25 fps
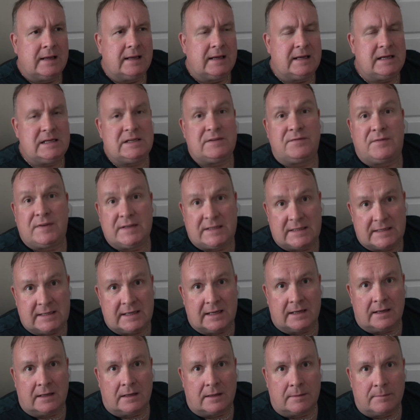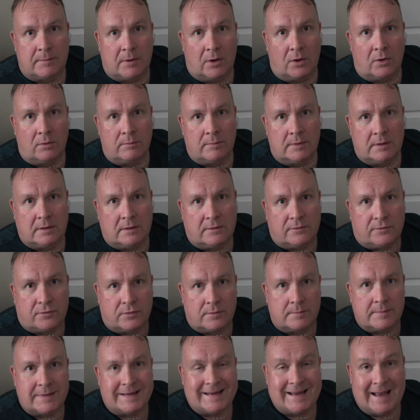He's visiting at the moment
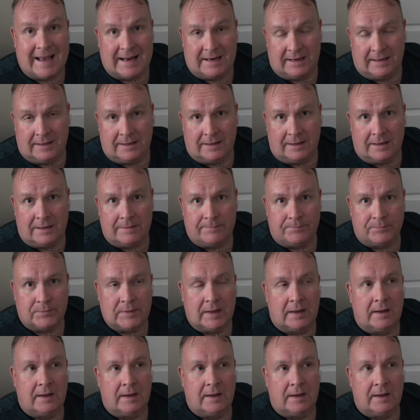from Canada,